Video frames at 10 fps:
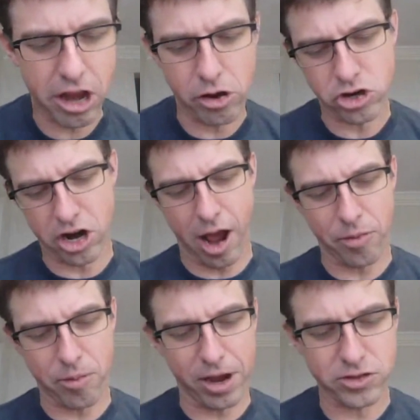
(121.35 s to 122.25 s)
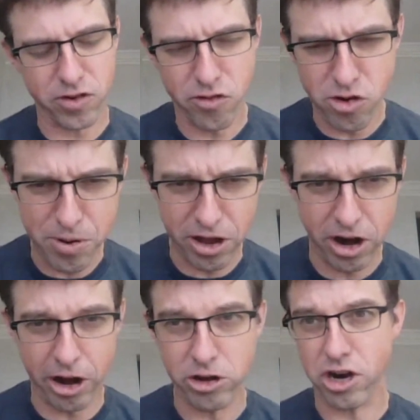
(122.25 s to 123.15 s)
Are you trying to optimize for throughput?
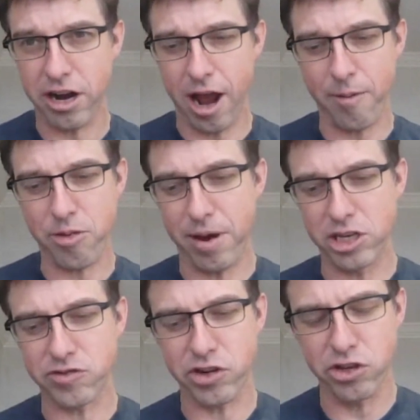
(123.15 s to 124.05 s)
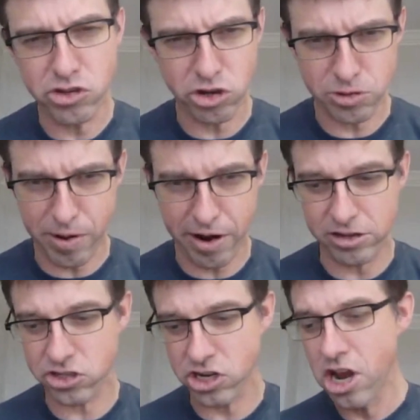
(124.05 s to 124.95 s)
Are you trying to optimize for user
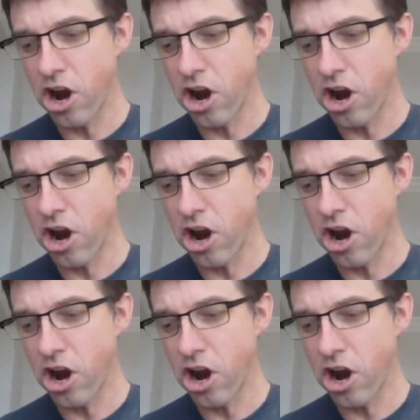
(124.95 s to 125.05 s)
experience?